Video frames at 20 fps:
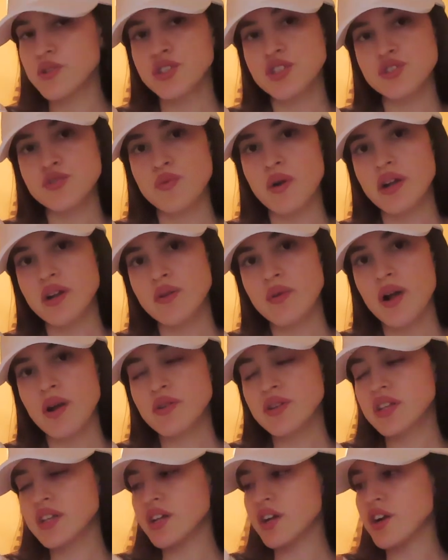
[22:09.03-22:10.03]
which is right
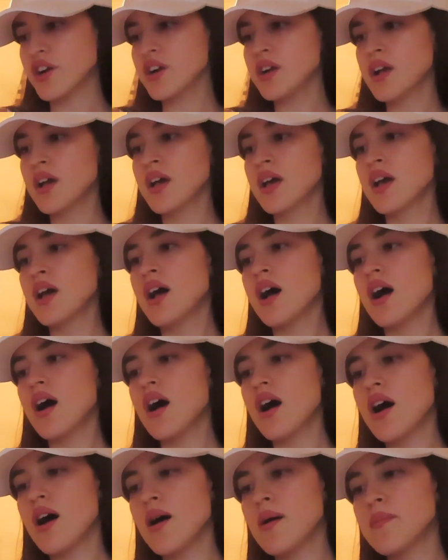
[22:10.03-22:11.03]
around here.
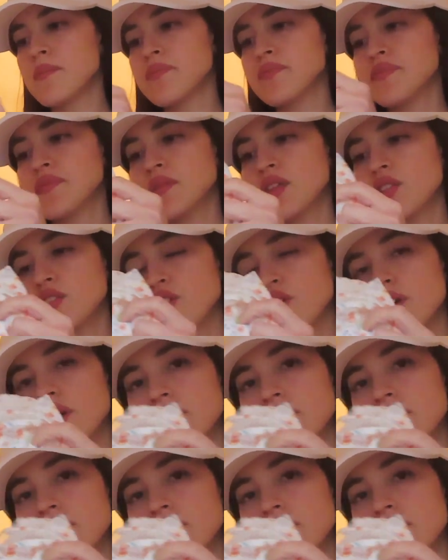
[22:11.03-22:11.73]
There